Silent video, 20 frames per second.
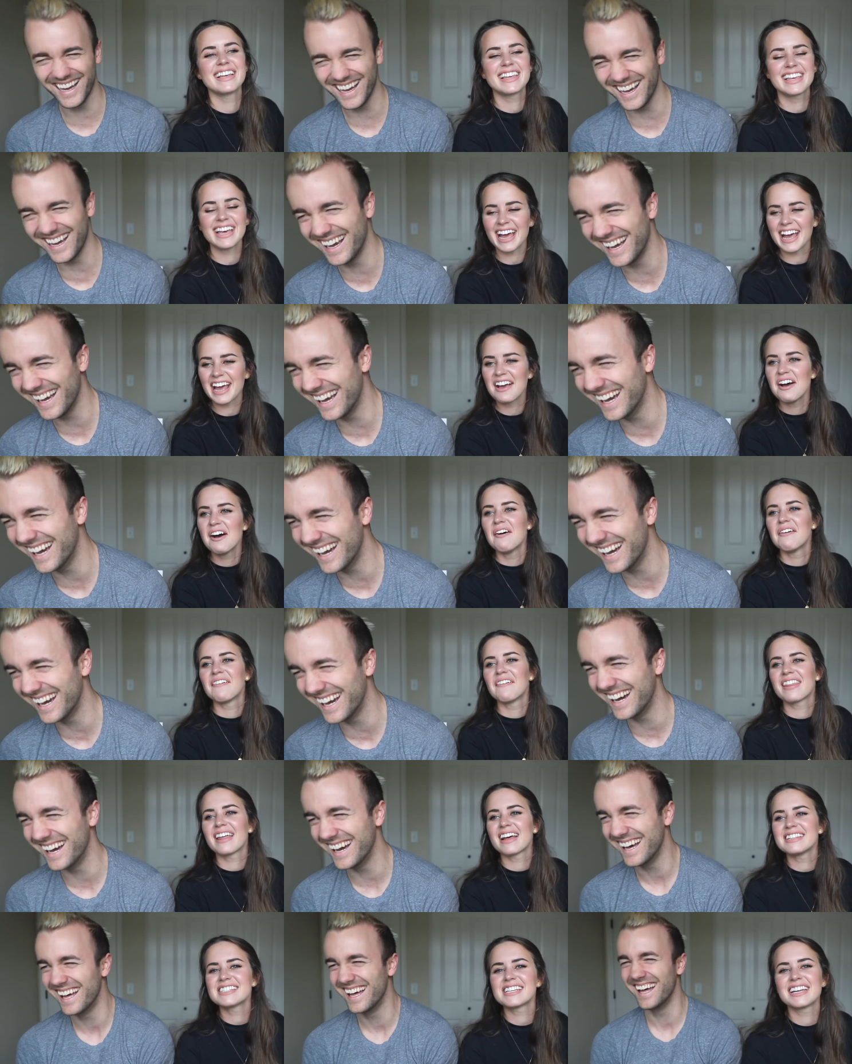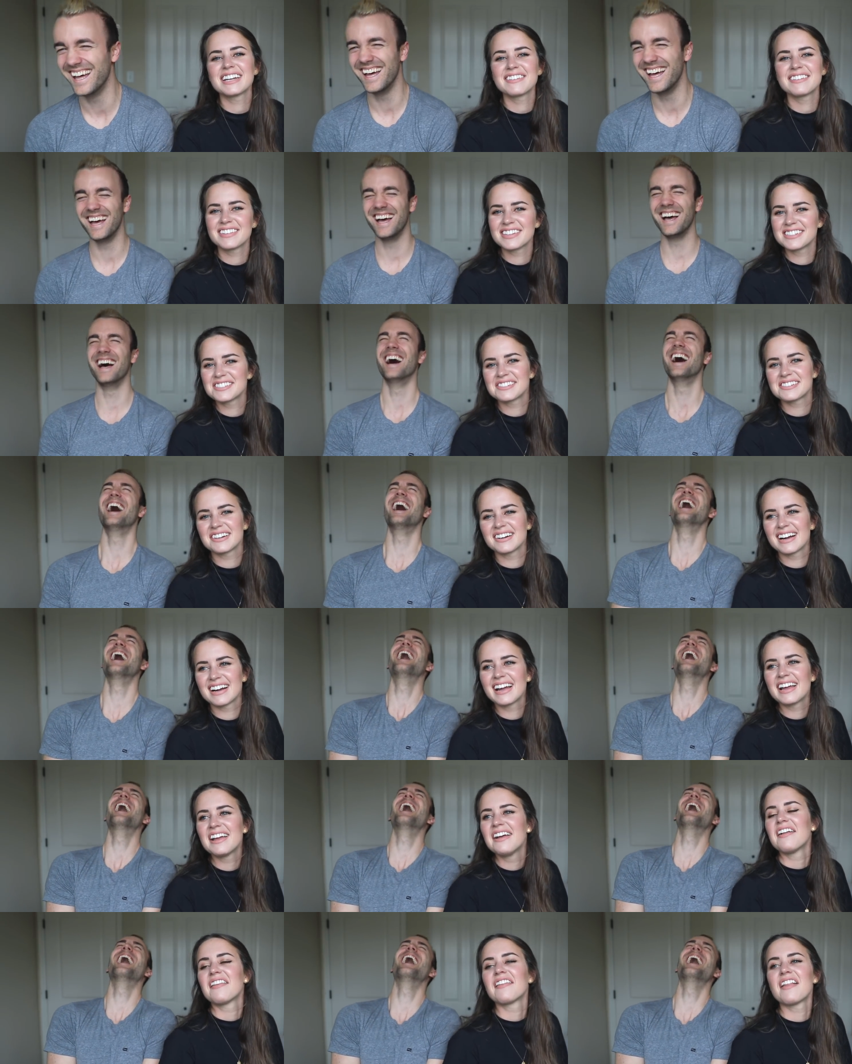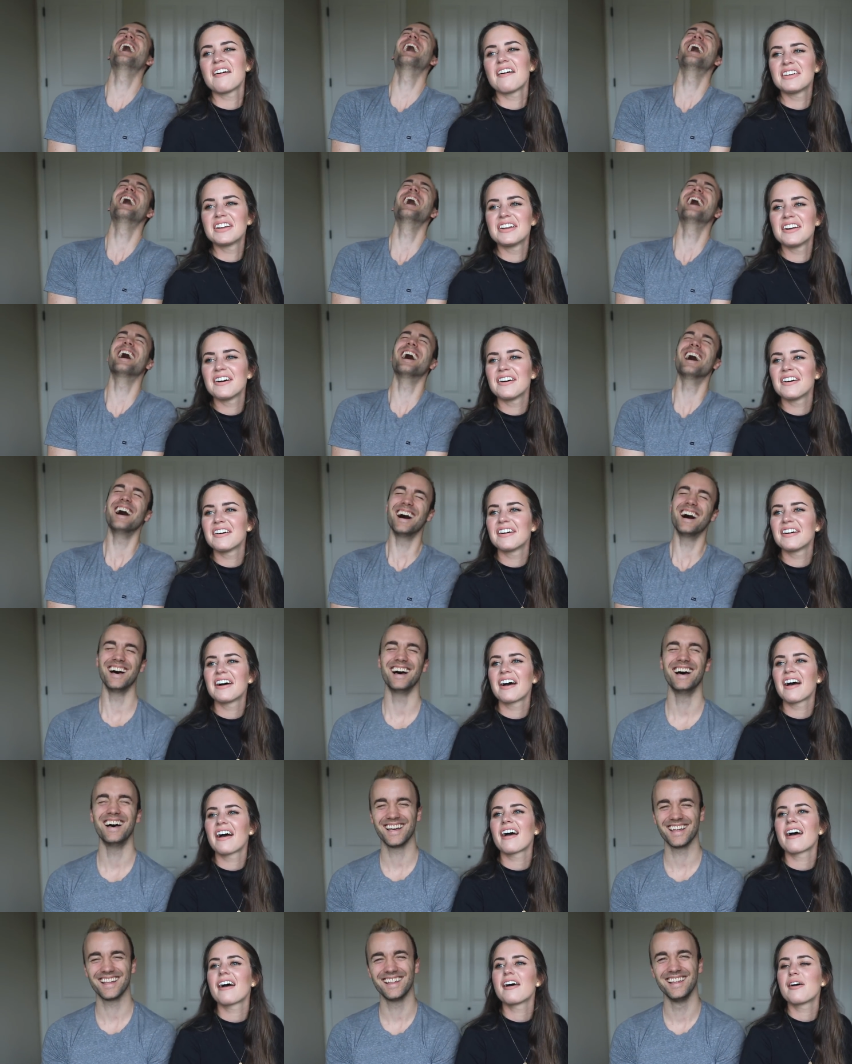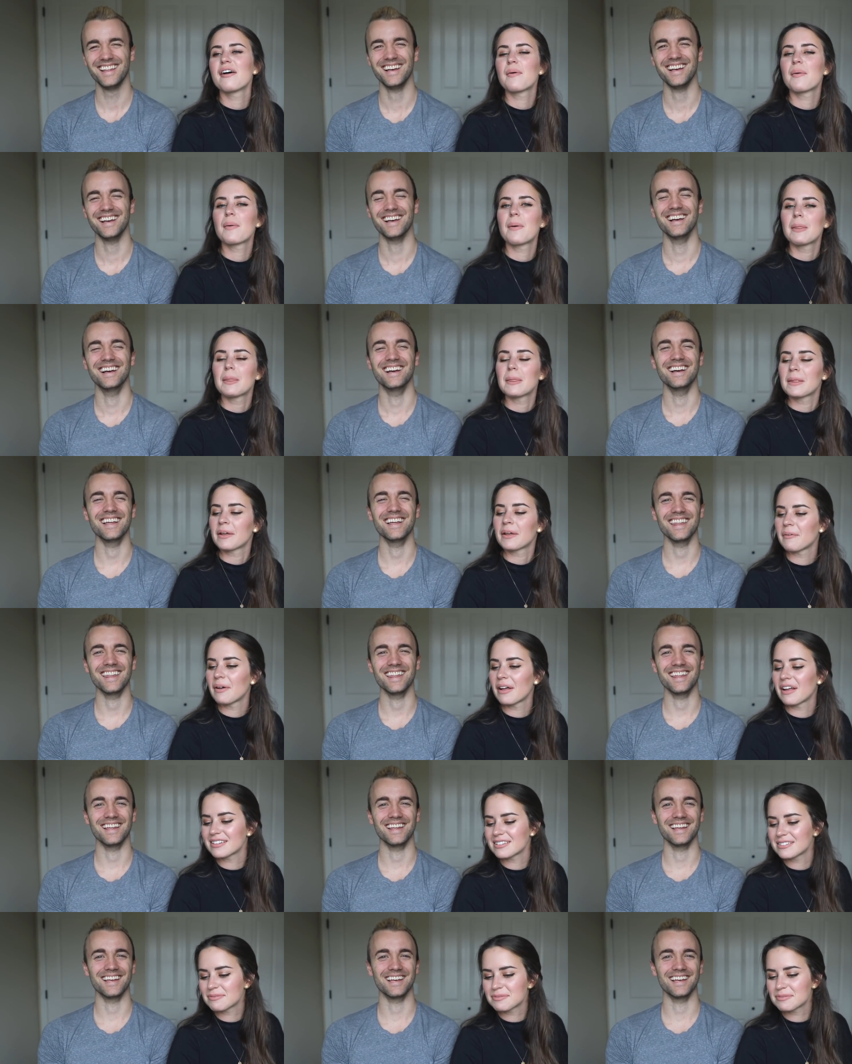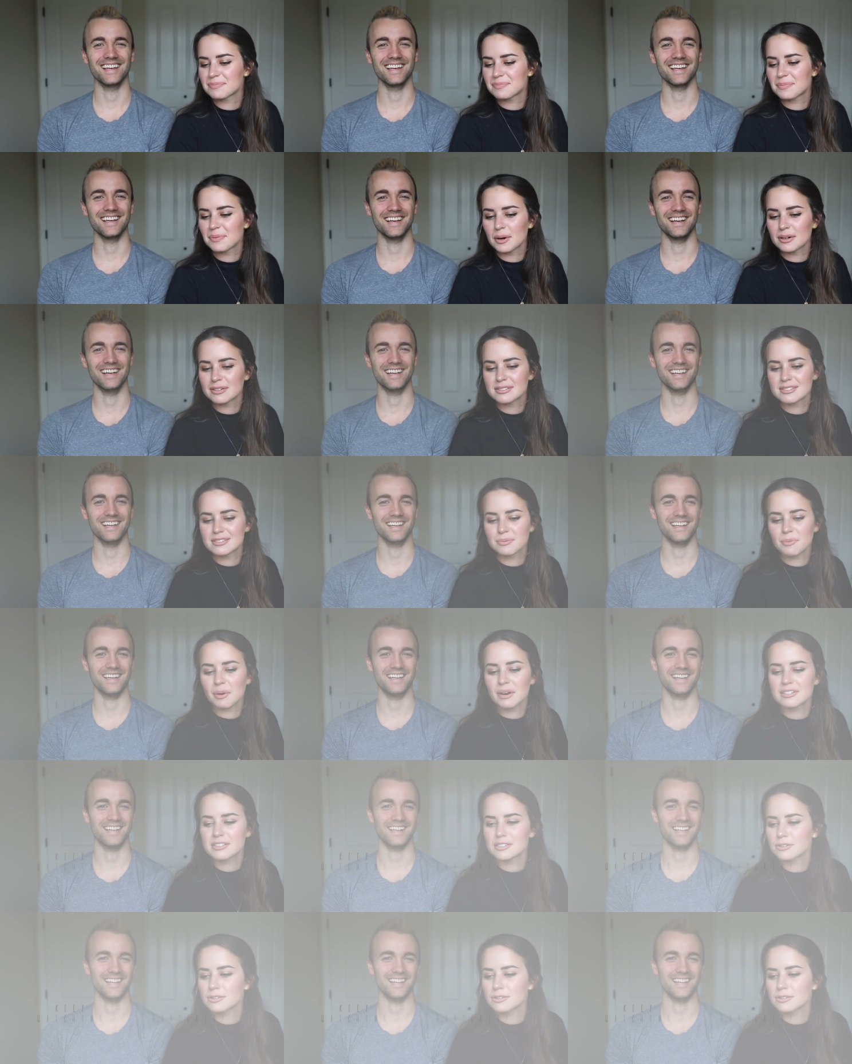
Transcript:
Speaker 1: okay. Well, that's the end of this story. Let me know uh, what more what